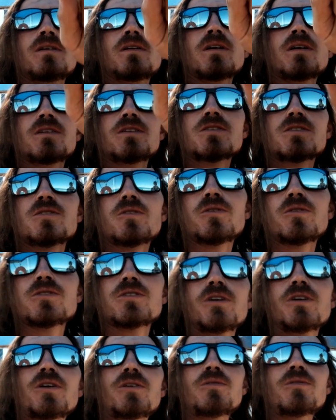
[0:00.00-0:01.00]
I just saw a
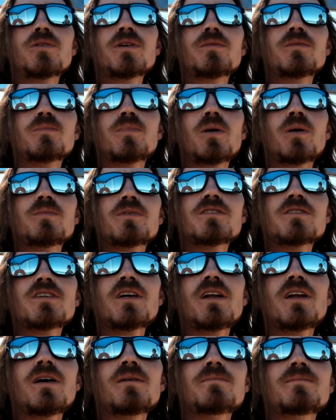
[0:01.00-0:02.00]
turtle. Popped its
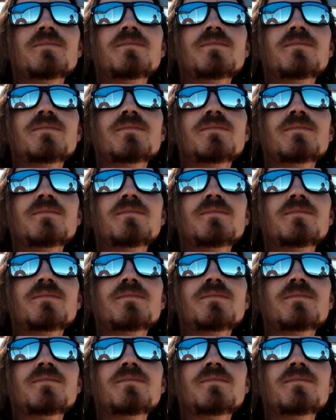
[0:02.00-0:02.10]
head up.